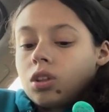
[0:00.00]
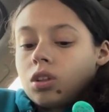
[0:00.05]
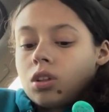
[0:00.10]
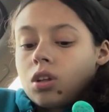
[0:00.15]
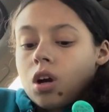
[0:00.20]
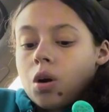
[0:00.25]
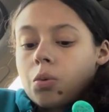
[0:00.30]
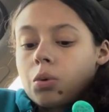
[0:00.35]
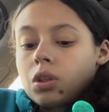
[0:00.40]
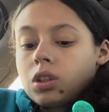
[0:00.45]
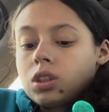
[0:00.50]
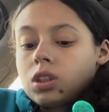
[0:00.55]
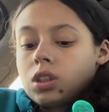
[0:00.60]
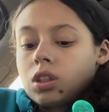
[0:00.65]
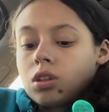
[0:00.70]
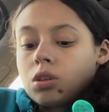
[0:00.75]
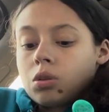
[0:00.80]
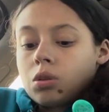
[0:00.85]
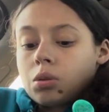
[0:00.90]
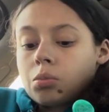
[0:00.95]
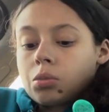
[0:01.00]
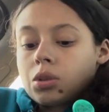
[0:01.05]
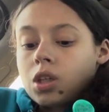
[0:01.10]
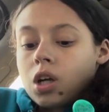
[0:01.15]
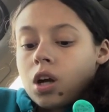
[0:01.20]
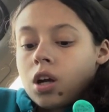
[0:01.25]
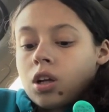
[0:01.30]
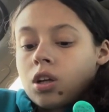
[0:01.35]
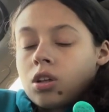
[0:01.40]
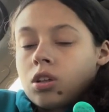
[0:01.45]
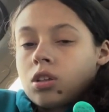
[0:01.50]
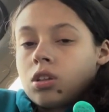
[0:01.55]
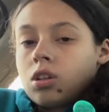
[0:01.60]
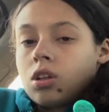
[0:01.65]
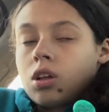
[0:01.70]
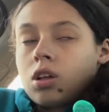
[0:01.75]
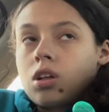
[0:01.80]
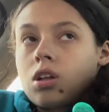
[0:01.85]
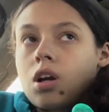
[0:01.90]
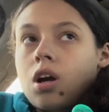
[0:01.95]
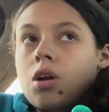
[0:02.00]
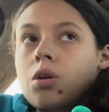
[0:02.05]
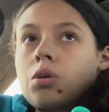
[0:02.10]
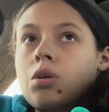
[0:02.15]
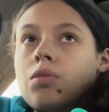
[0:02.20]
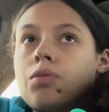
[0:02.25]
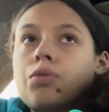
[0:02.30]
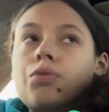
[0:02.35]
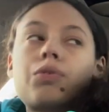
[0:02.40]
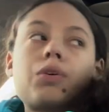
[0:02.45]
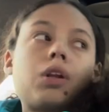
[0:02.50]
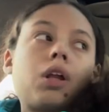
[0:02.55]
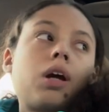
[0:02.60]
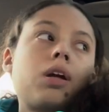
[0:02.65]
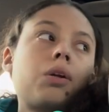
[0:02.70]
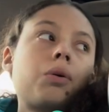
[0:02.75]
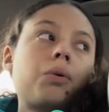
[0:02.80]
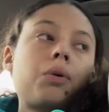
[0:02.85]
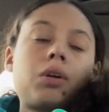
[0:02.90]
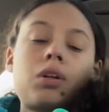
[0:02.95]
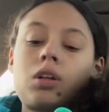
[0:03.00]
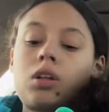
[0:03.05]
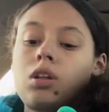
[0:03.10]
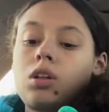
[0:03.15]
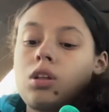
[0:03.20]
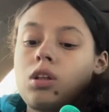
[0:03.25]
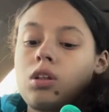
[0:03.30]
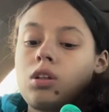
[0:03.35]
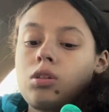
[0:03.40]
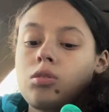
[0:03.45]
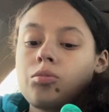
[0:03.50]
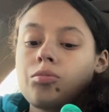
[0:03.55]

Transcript: y'all, when I tell you I'm tired, like, I don't even feel like doing anything.